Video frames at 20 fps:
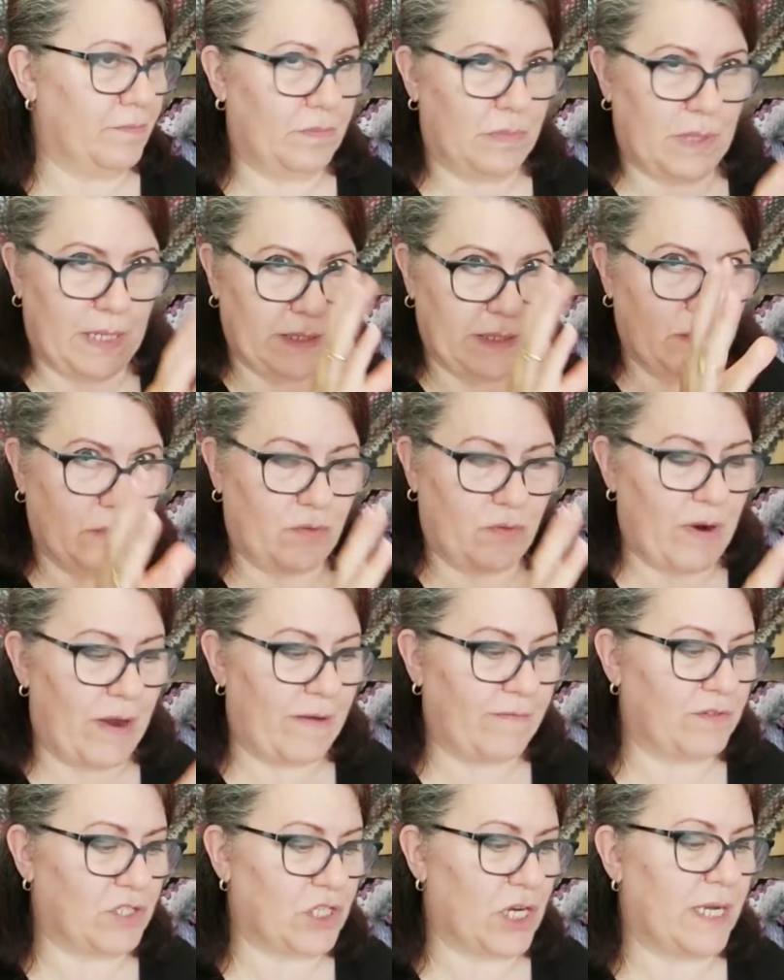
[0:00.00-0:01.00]
like a
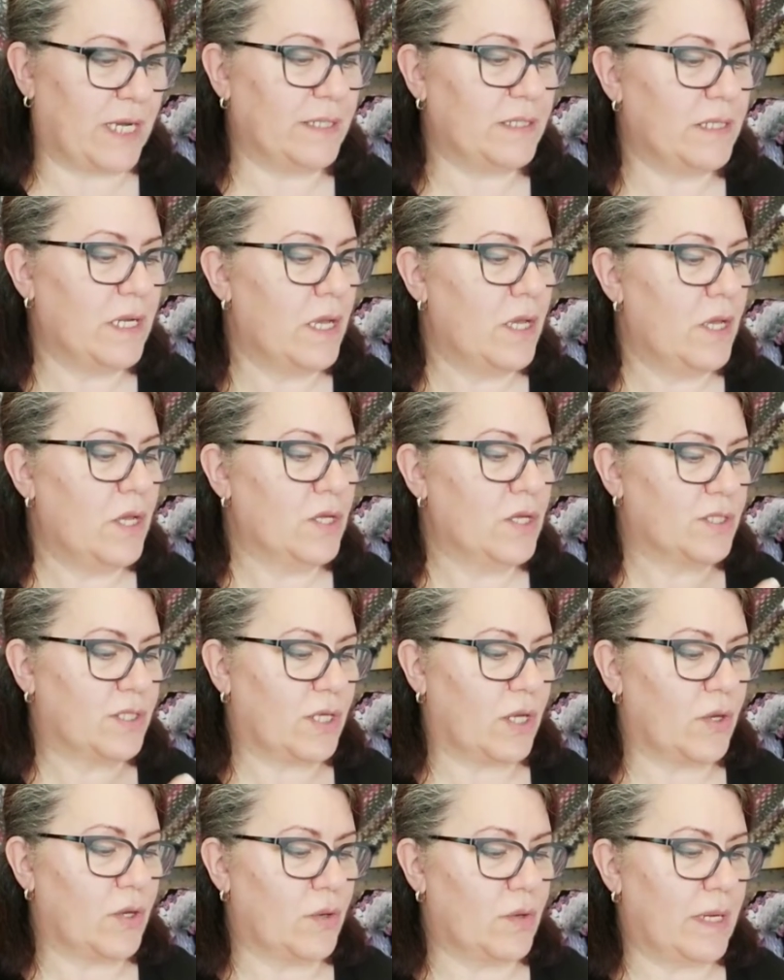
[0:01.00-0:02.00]
graph chart.
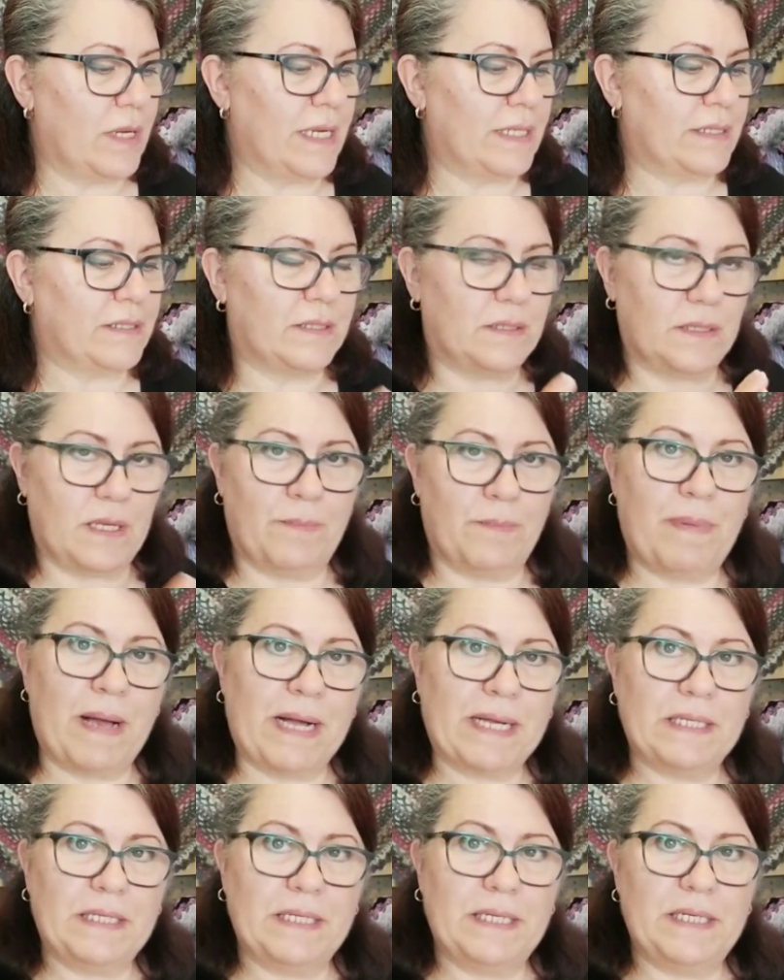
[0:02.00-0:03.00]
So it's a
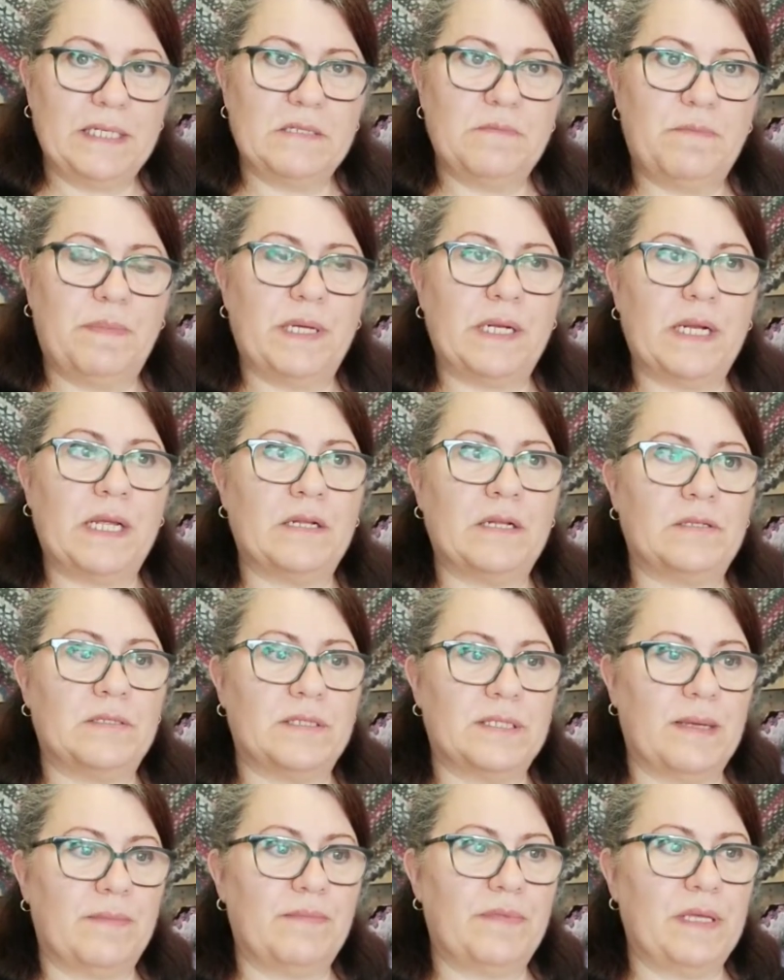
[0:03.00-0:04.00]
bucket list, but it's
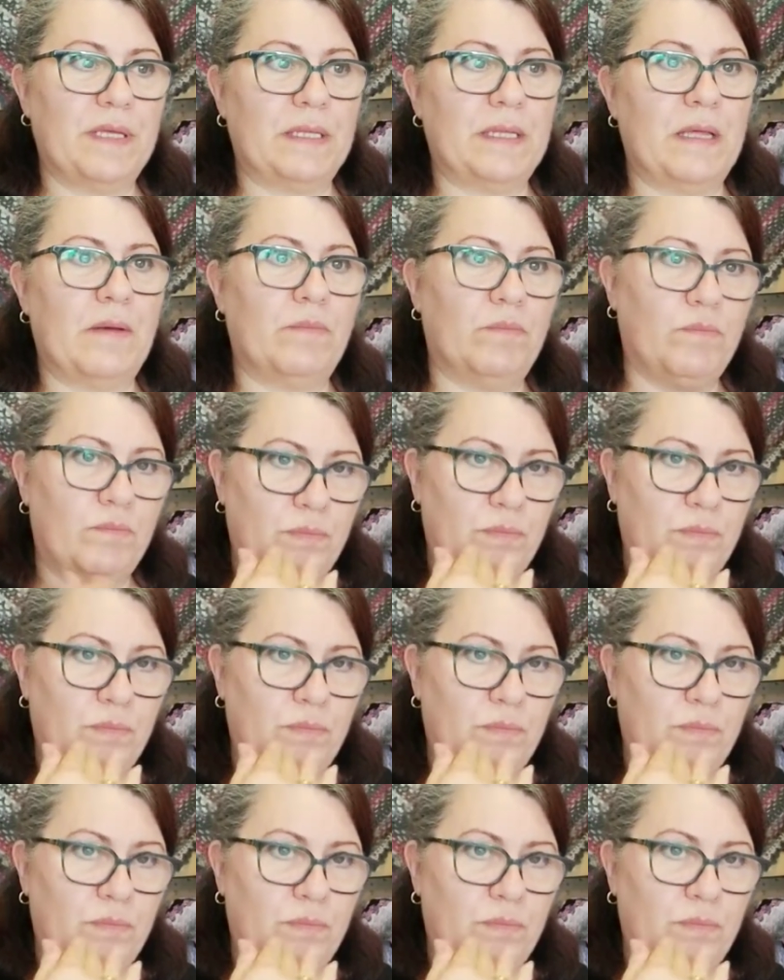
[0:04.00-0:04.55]
something that,